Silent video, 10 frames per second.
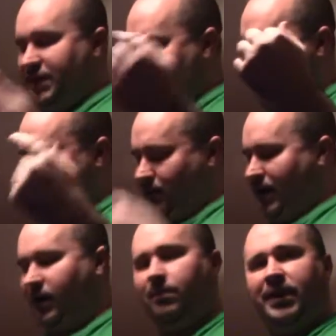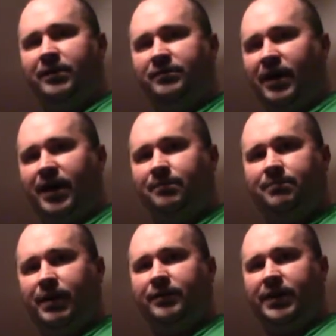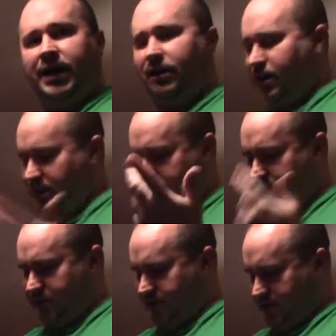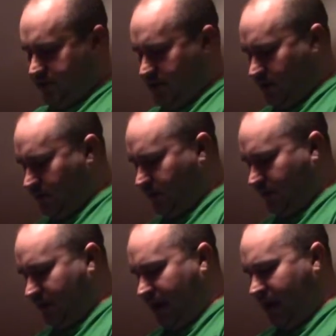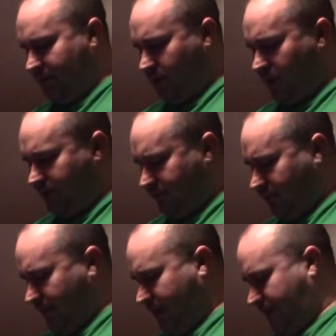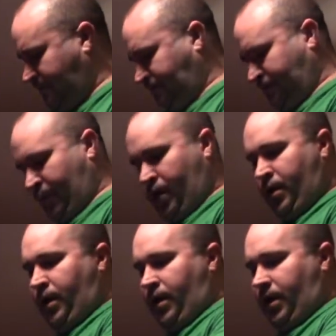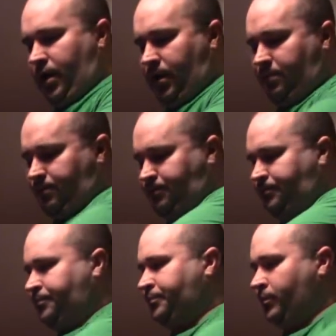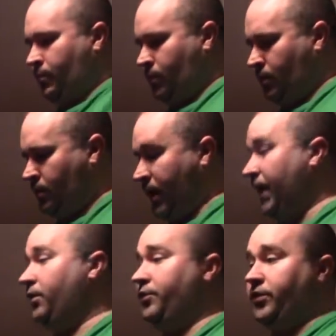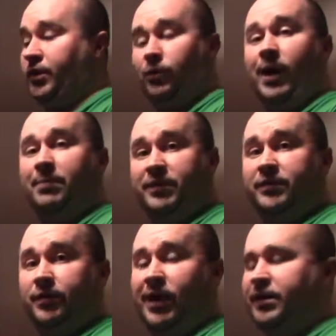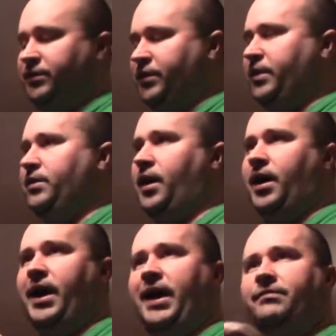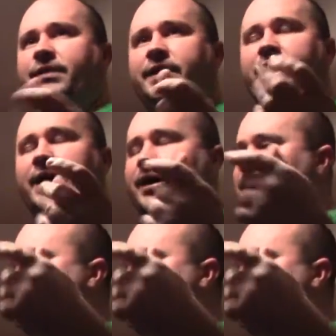that had little carabiners on them, be able to carry it and just, be able to have it right in front of you. And also your weapon, too. I used to have the